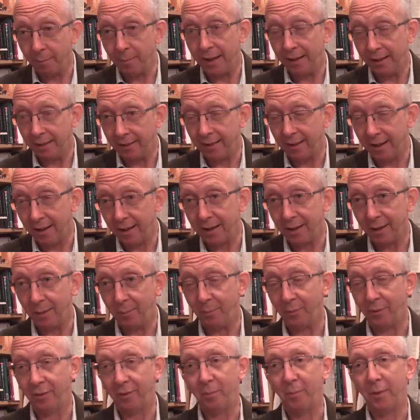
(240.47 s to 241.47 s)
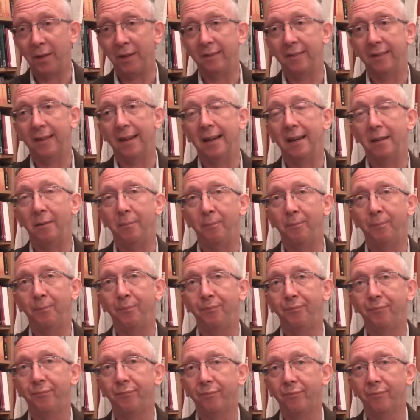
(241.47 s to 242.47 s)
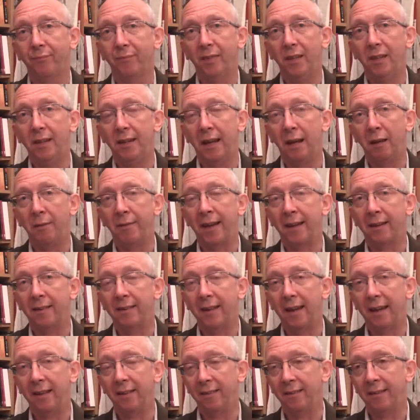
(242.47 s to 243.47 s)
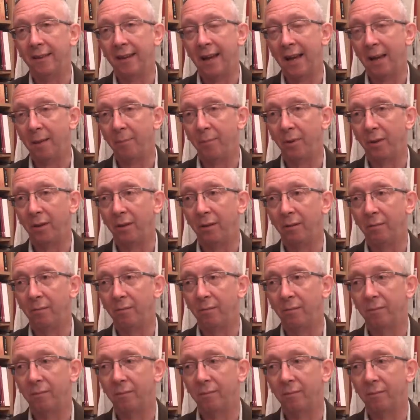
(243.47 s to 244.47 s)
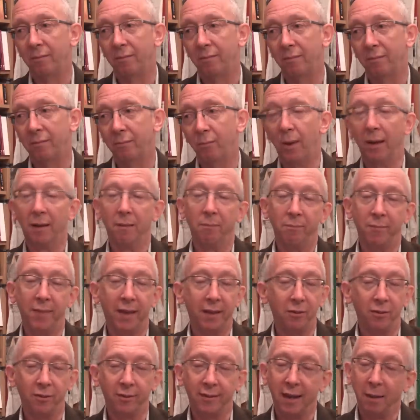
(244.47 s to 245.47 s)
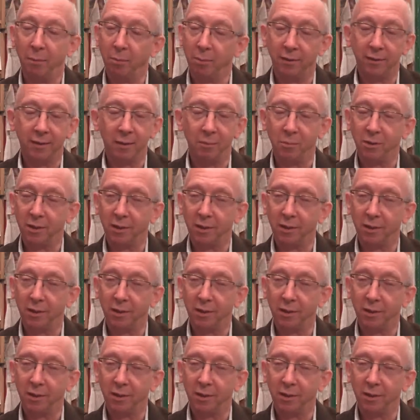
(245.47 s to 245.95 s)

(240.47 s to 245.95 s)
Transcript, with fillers: many times, but um, you know, that tends to happen. Well, that just happens